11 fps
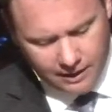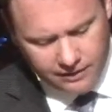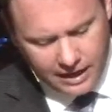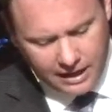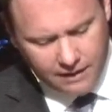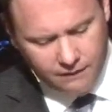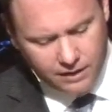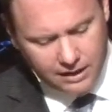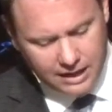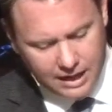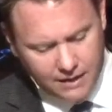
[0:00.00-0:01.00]
Think of the
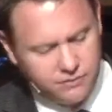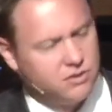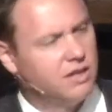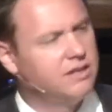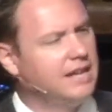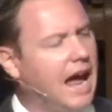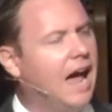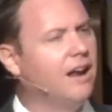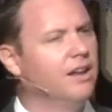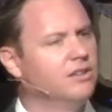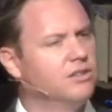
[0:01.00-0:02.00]
gifts, the
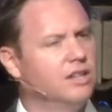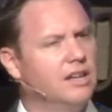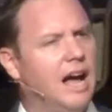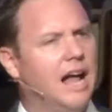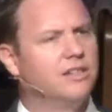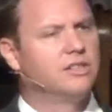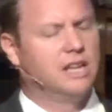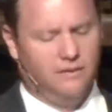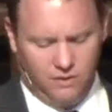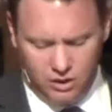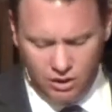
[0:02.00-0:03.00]
talents that God's
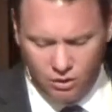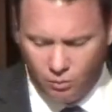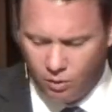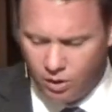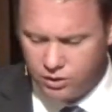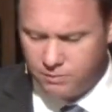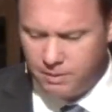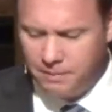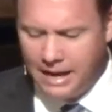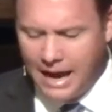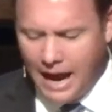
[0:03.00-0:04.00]
given you to worship Him.